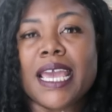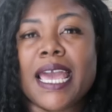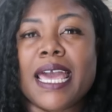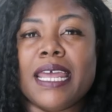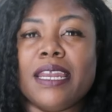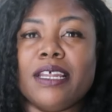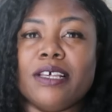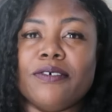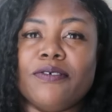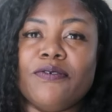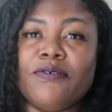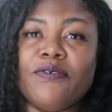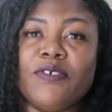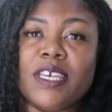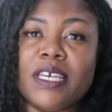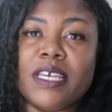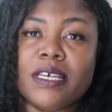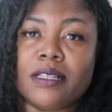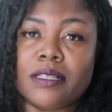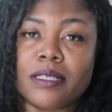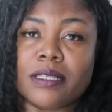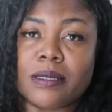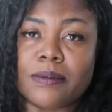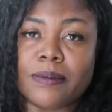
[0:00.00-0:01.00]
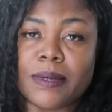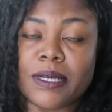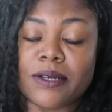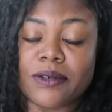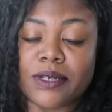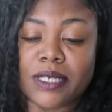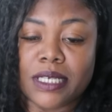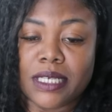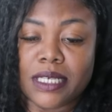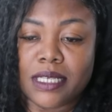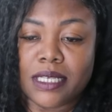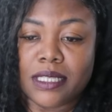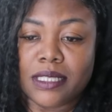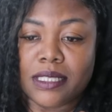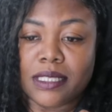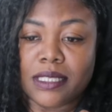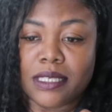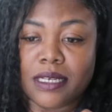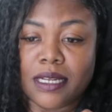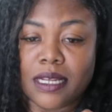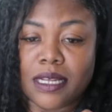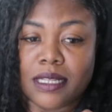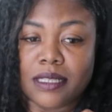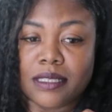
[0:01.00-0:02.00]
had a fecal smearing
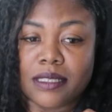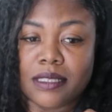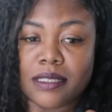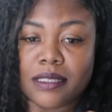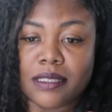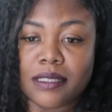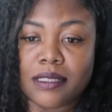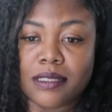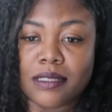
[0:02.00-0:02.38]
incident